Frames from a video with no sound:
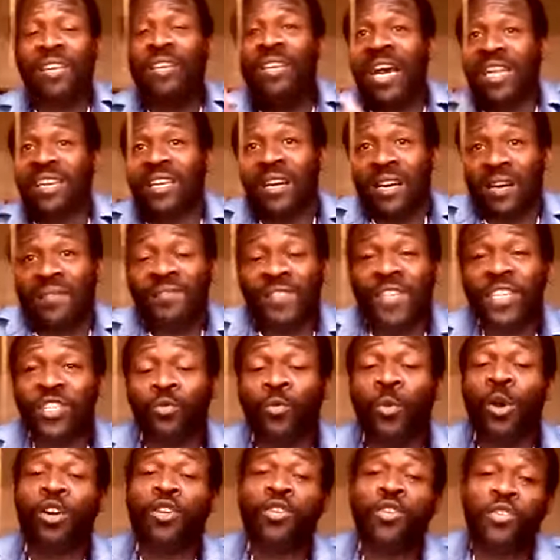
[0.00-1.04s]
are not of
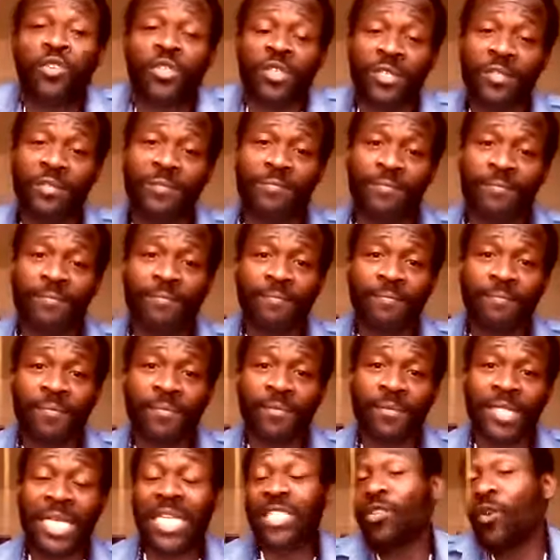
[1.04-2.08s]
this world.
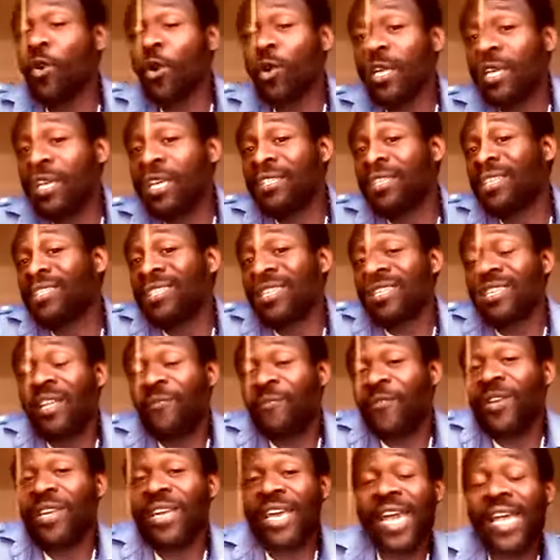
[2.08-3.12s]
That's all it is. It's a
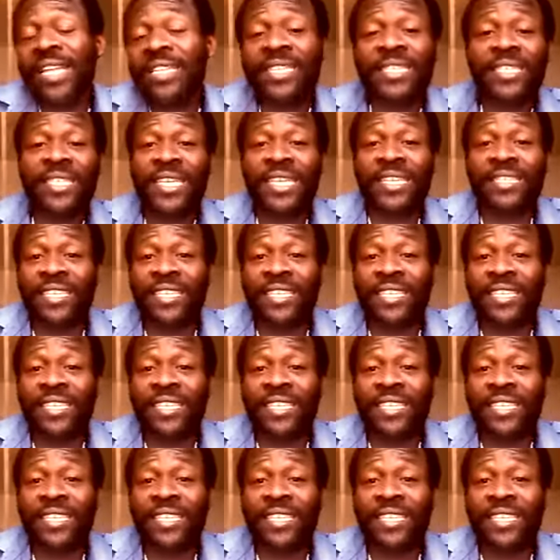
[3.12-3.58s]
different entity.